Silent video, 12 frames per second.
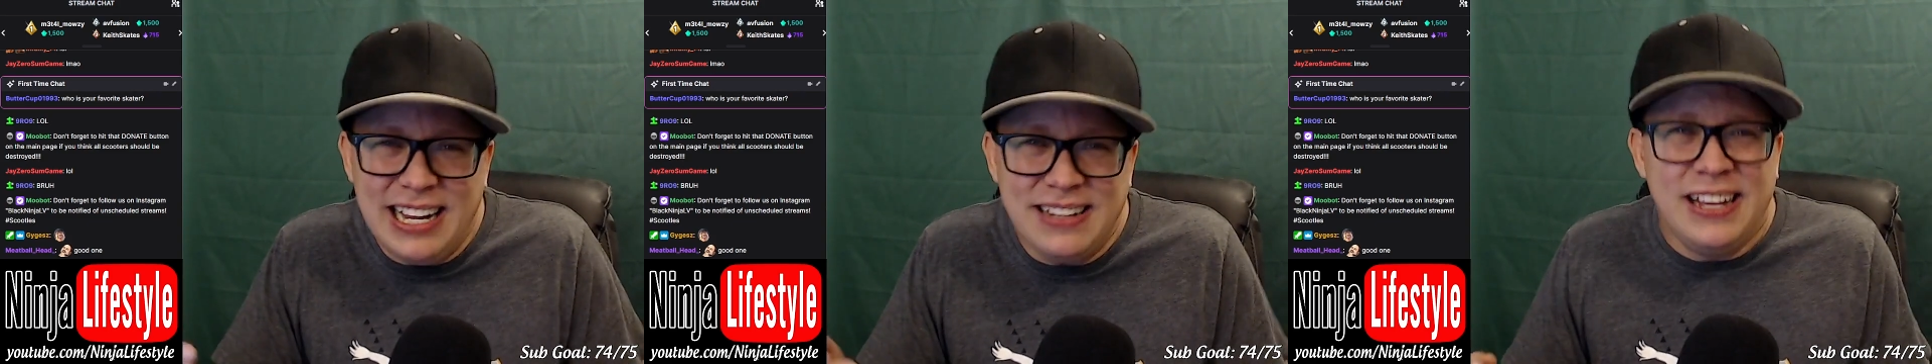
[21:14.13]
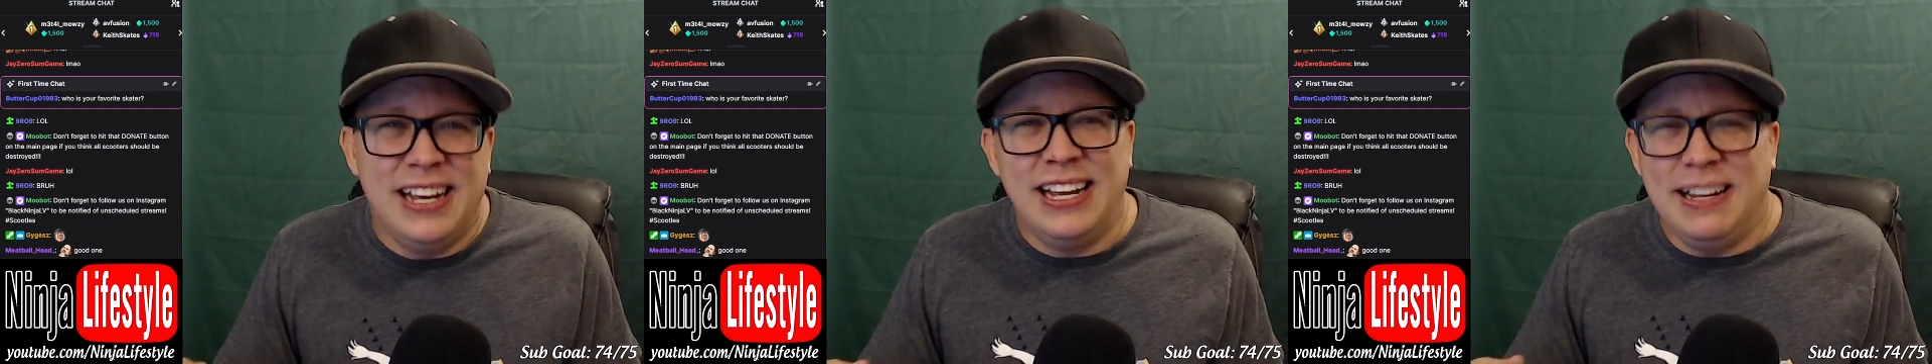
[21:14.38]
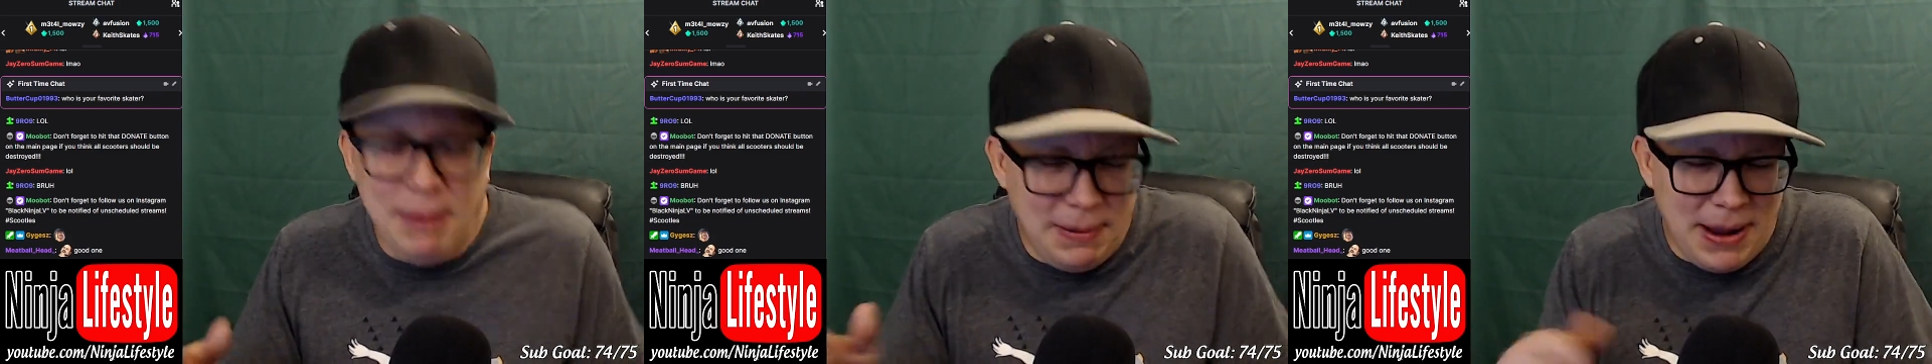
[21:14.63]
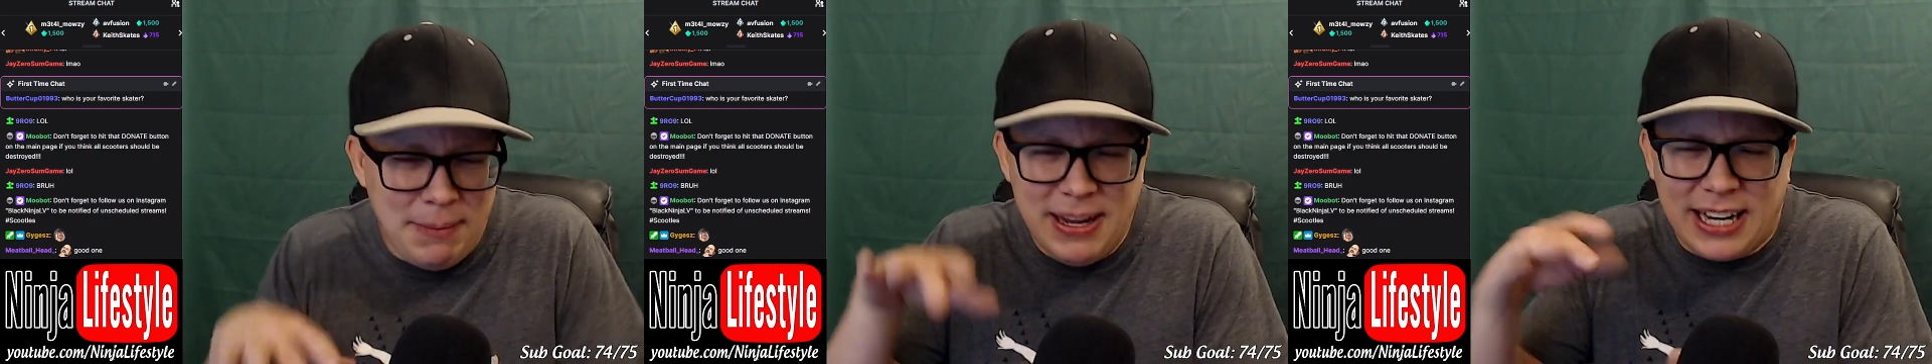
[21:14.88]
it
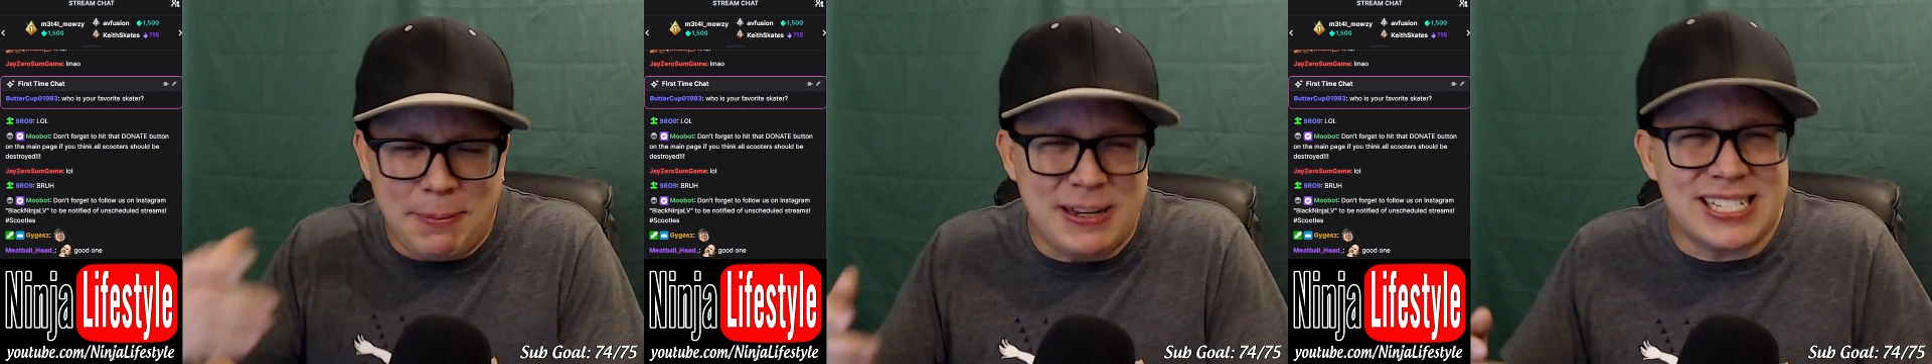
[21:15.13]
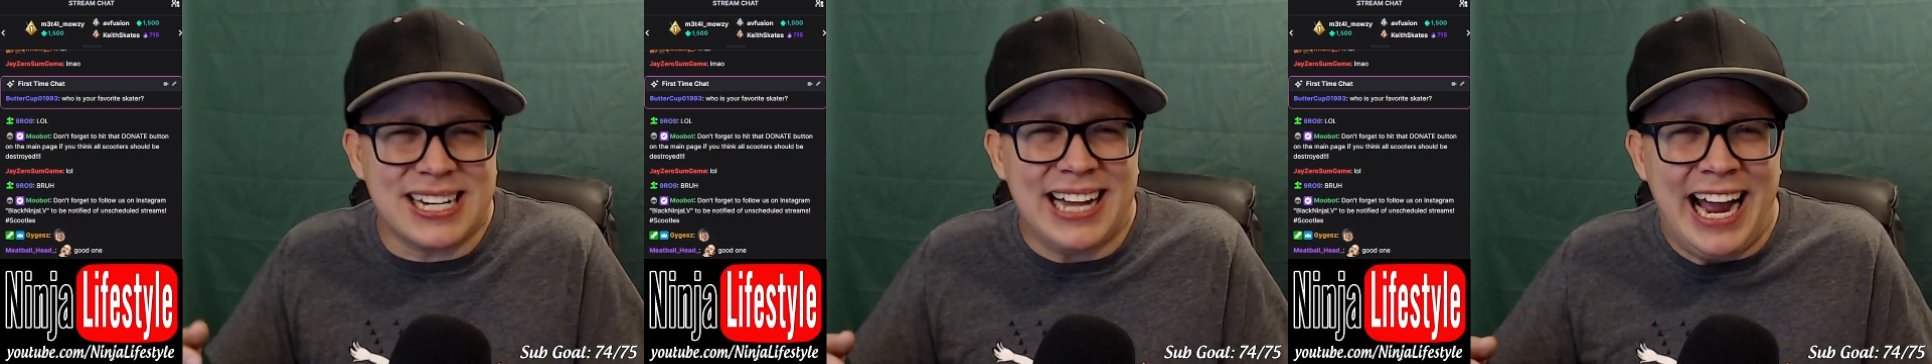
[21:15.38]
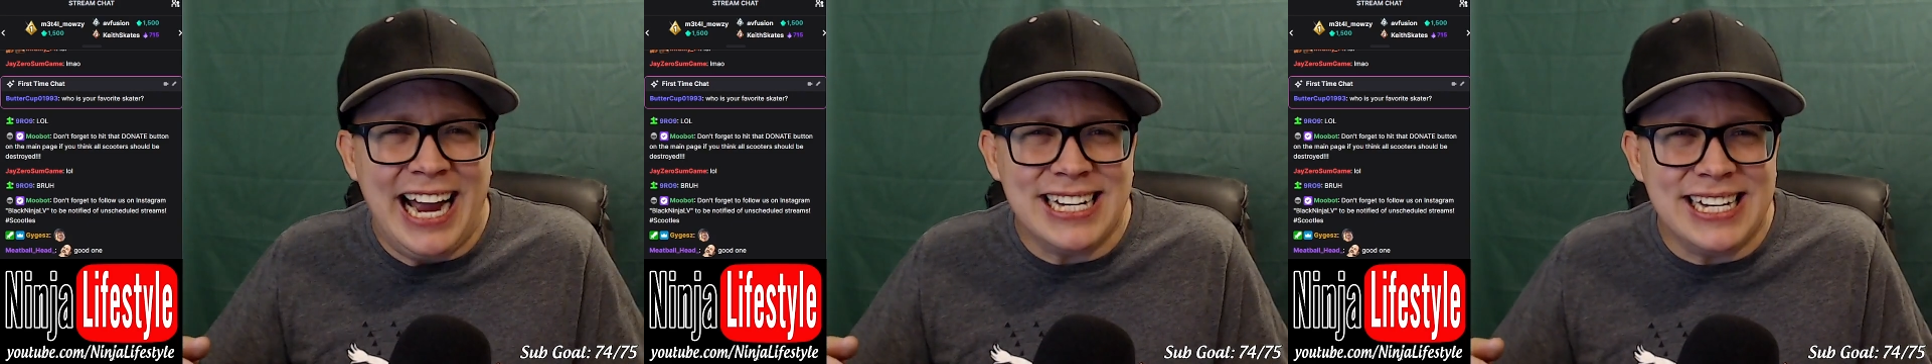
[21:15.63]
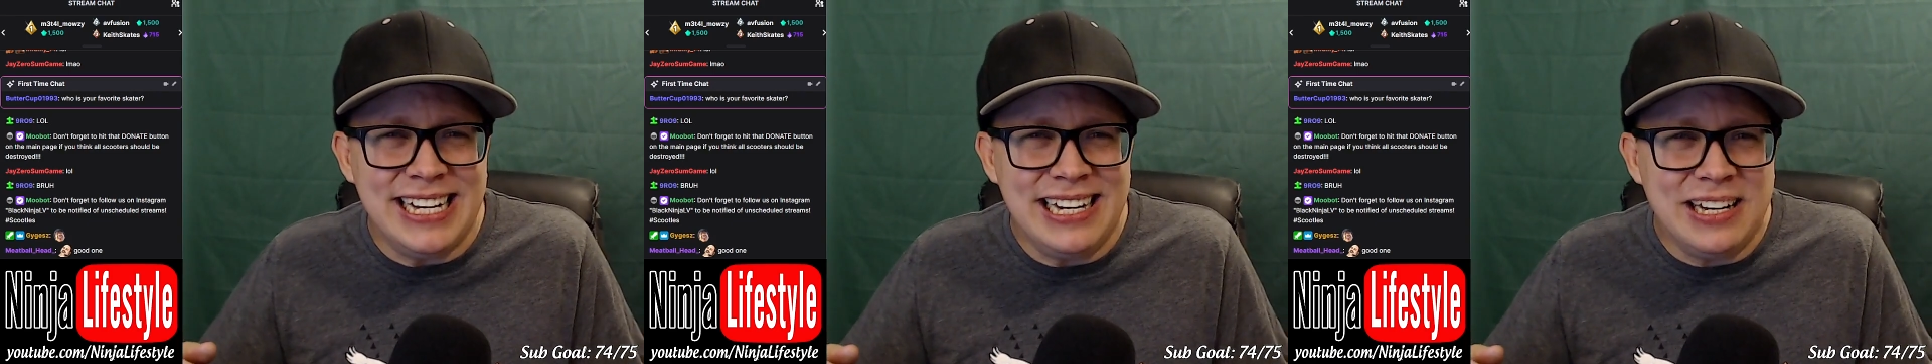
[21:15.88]
maybe it could be
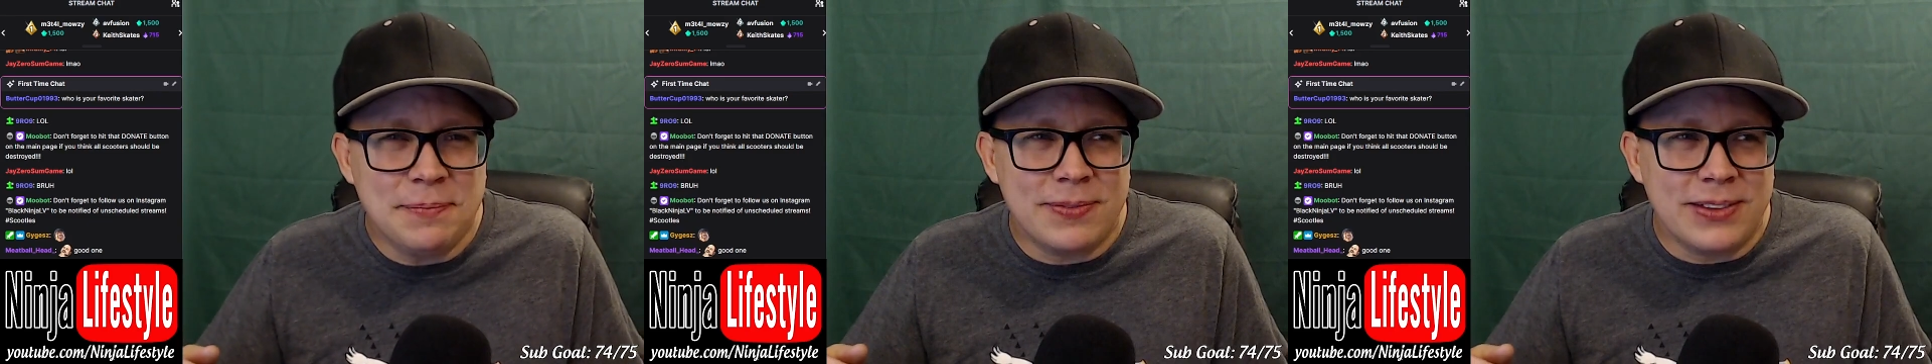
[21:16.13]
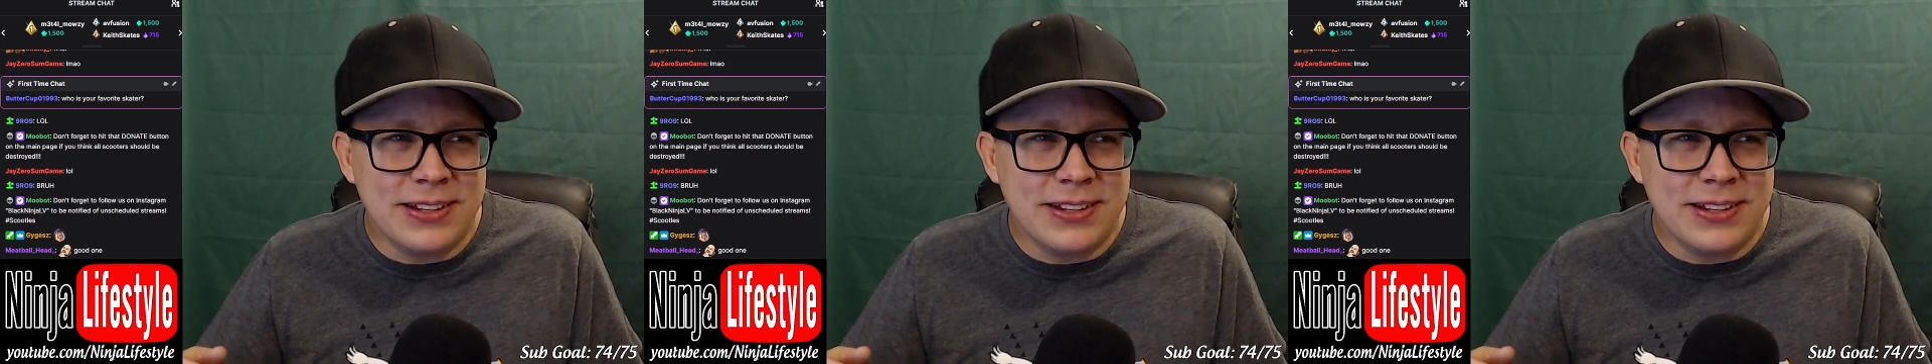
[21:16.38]
slanted.